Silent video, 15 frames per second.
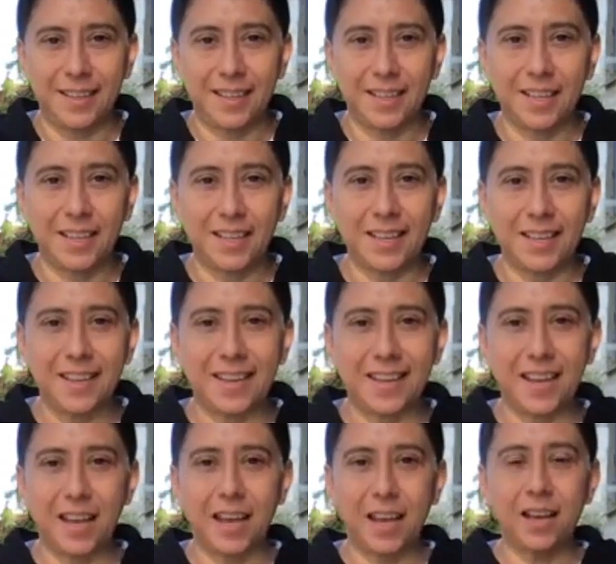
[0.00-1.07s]

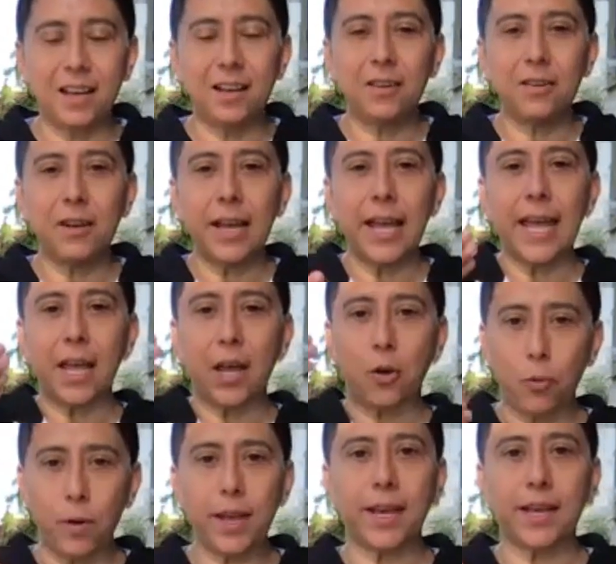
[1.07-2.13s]
Inhale and
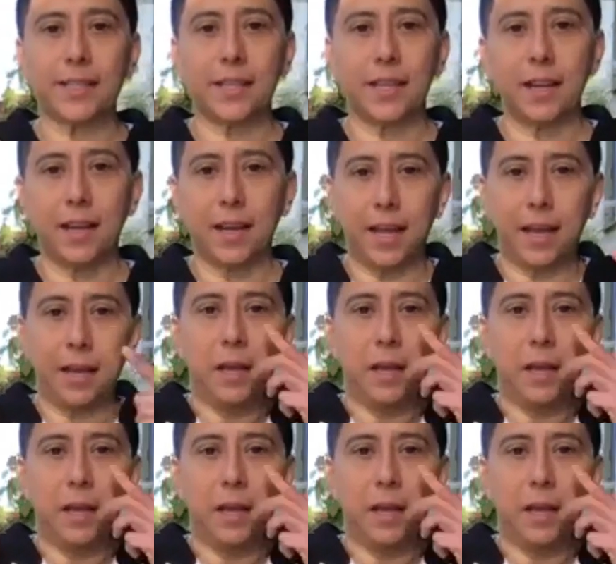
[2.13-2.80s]
quick exhale again.